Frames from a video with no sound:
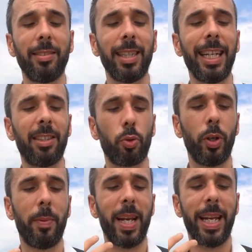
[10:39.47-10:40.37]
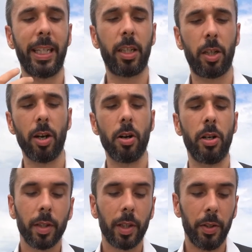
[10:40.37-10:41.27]
extremely cold.
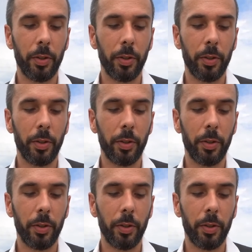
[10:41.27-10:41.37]
You